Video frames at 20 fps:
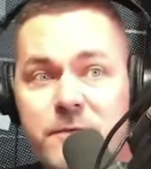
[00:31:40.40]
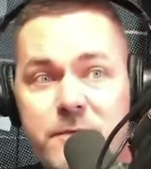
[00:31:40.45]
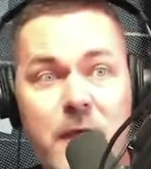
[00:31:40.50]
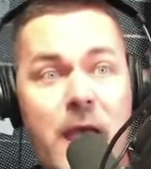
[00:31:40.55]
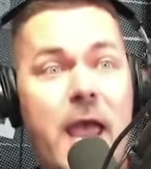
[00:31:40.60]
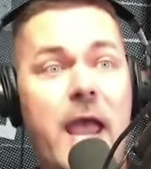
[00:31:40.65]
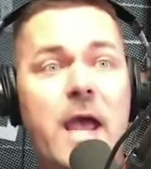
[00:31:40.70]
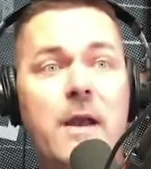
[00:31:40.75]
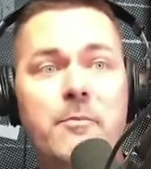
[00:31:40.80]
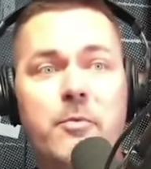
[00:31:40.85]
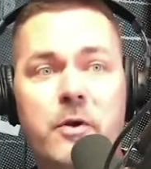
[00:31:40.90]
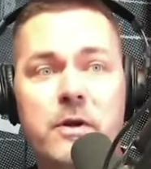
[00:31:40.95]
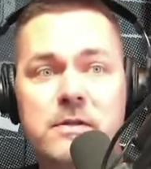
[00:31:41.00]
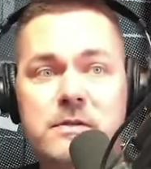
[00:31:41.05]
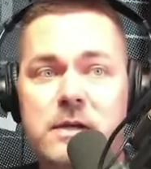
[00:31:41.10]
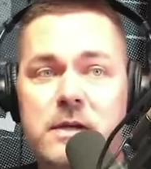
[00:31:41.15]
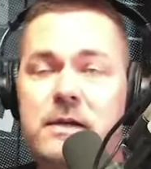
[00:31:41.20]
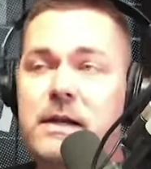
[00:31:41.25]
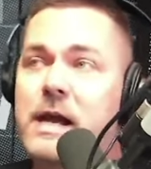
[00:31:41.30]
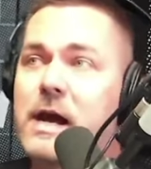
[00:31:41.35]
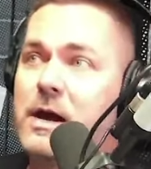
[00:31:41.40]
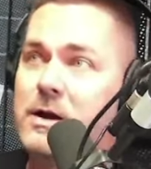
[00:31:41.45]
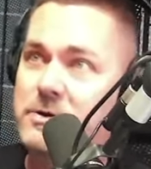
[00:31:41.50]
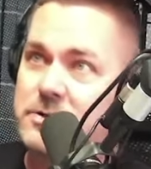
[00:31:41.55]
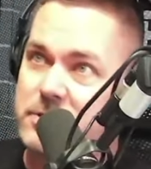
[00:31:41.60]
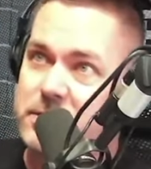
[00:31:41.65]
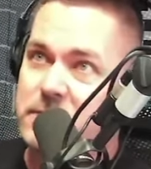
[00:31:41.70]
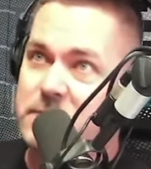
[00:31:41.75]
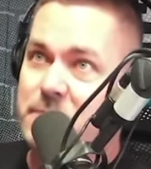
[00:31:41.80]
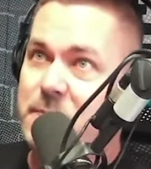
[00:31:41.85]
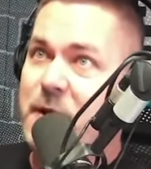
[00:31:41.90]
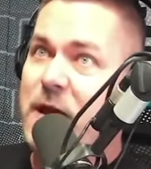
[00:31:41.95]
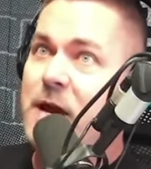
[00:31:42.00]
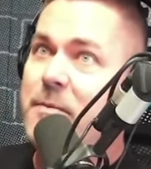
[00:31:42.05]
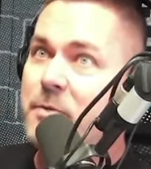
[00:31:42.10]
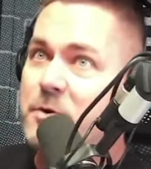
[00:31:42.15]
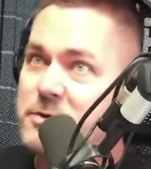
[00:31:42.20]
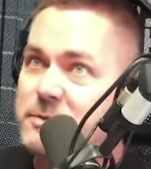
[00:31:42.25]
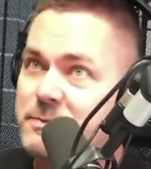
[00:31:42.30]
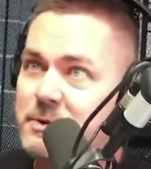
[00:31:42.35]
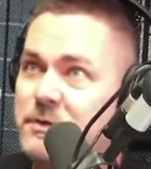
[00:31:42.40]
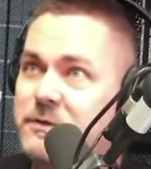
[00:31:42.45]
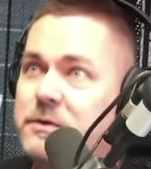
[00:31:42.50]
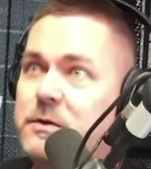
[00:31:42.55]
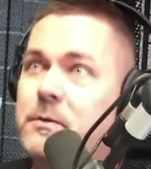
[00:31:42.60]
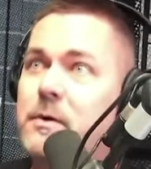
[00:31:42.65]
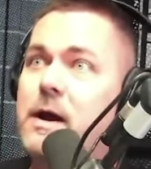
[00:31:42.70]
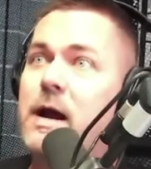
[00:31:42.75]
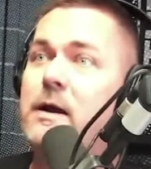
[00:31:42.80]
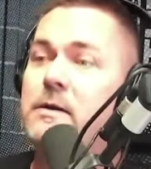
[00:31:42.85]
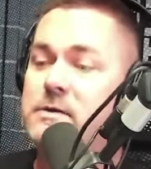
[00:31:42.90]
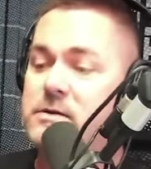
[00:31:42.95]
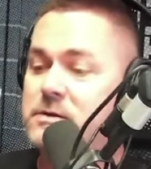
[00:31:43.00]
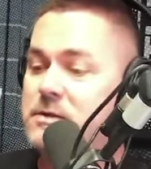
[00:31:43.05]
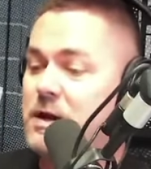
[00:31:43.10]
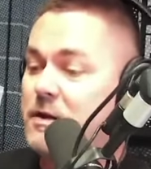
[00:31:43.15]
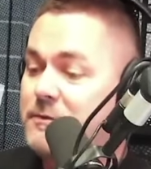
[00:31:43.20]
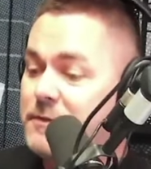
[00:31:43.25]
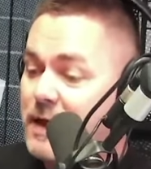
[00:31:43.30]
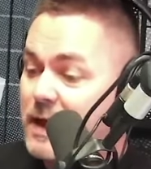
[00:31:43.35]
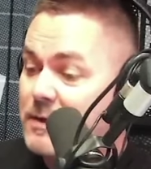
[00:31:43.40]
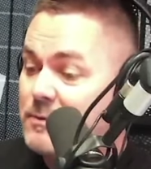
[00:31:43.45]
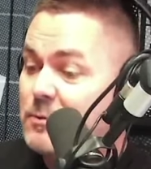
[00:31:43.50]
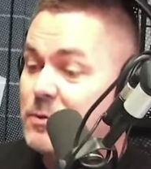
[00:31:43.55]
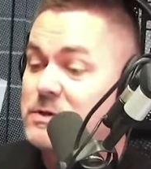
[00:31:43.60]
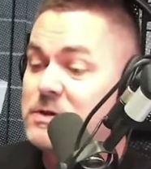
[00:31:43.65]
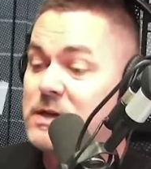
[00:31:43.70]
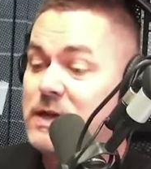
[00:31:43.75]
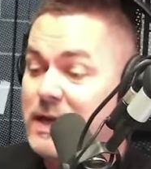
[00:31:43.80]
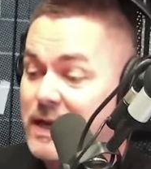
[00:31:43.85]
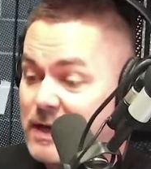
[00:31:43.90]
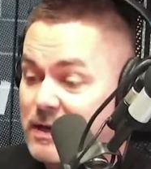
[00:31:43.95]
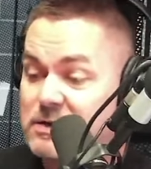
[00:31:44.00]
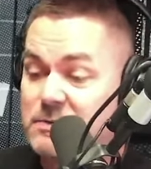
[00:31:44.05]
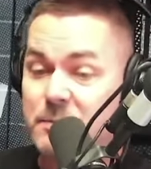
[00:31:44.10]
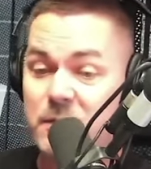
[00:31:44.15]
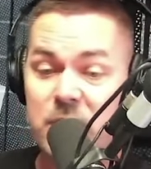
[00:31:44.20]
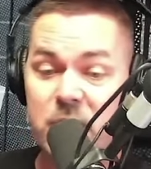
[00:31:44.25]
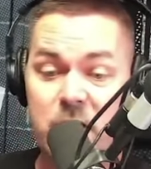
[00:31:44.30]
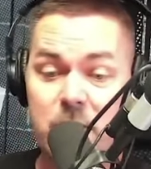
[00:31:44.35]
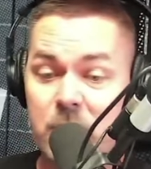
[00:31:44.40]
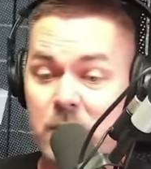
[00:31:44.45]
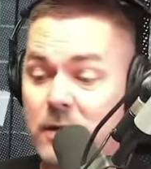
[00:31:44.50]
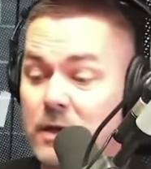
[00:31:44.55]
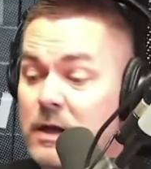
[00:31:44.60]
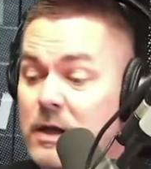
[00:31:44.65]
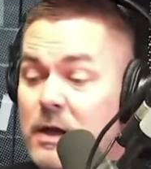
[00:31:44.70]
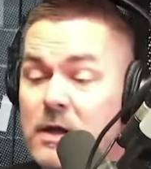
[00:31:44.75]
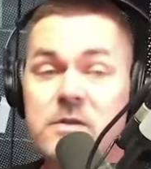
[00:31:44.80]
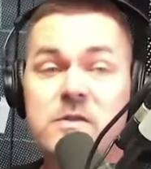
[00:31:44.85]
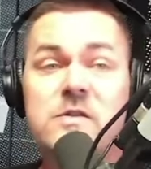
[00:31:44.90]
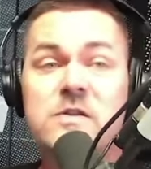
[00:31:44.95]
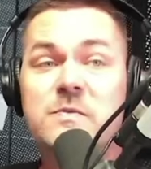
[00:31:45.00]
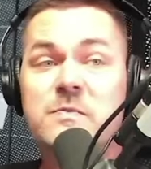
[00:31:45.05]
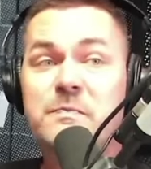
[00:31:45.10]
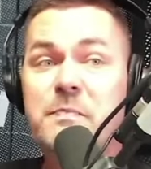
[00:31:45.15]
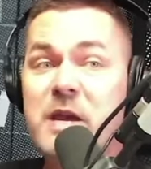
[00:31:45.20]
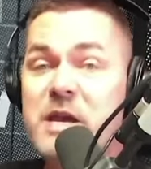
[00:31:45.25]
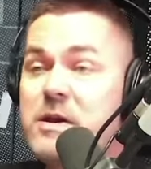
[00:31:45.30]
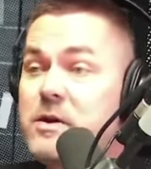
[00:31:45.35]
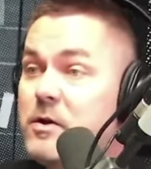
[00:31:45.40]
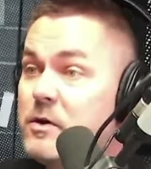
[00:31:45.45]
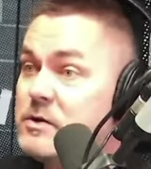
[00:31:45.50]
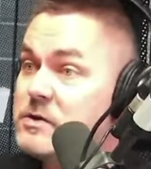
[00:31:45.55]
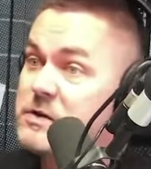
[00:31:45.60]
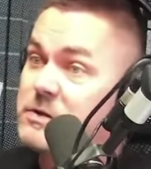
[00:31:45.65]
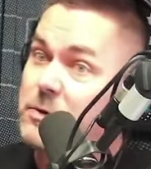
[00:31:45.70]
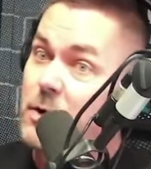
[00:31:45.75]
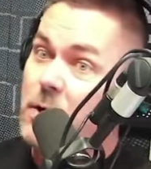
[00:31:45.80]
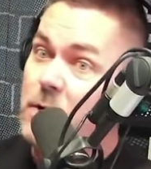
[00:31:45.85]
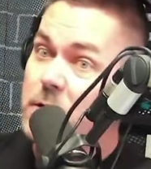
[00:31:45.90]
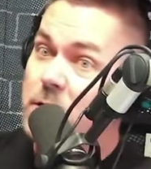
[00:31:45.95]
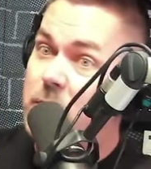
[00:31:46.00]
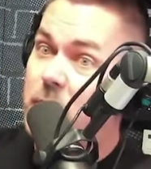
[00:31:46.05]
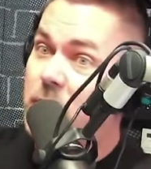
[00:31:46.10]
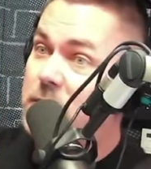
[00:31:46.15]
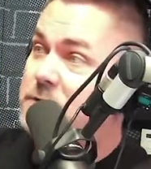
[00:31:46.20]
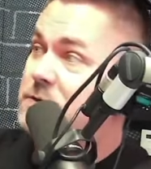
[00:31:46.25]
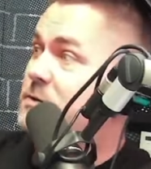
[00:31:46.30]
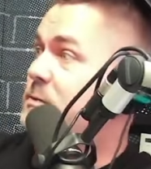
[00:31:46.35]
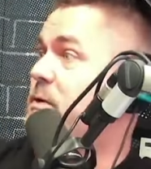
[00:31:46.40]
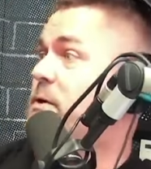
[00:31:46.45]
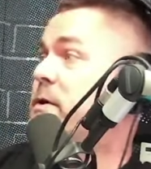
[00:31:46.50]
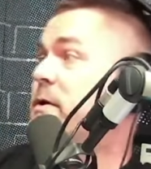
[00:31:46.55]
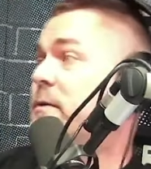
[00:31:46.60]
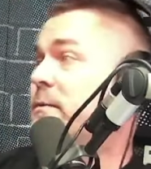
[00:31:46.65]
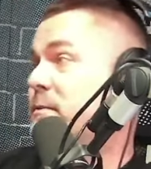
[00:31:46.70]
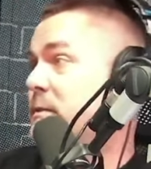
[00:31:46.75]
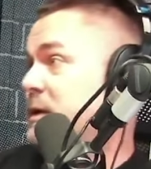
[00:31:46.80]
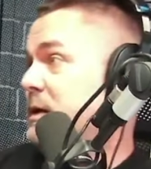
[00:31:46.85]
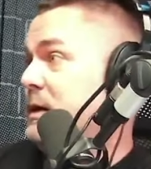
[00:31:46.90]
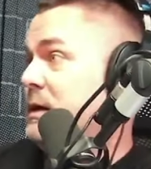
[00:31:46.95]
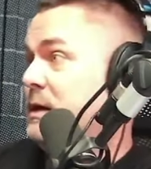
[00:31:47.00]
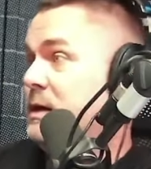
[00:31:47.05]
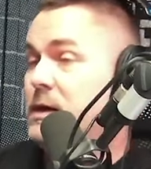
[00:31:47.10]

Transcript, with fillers: handprints on couches, papers moved around, stuff that was inexplicable. See, he says this stuff to us. Speakers thrown across the room. He says